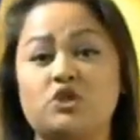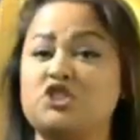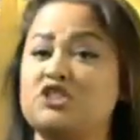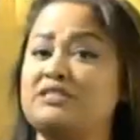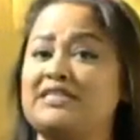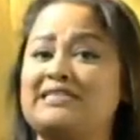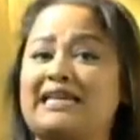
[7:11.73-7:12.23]
You
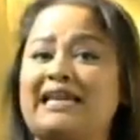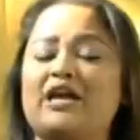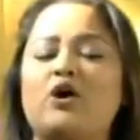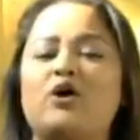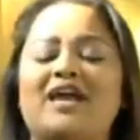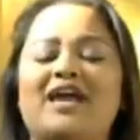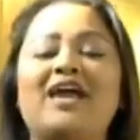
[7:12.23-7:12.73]
just need to click
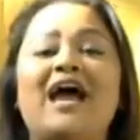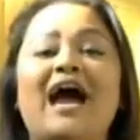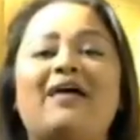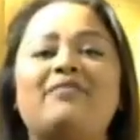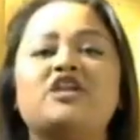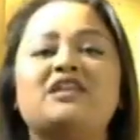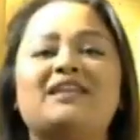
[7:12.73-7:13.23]
on it
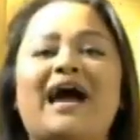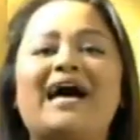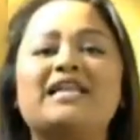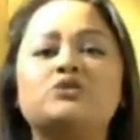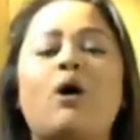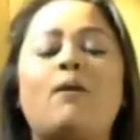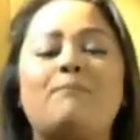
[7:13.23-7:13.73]
and then you can add
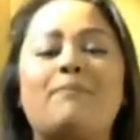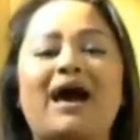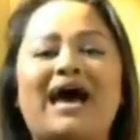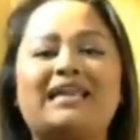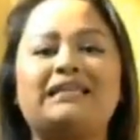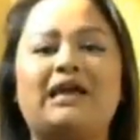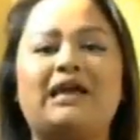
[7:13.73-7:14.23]
to our
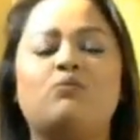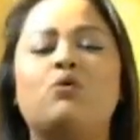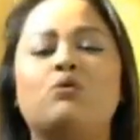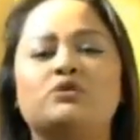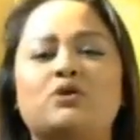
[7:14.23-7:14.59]
Padlet wall.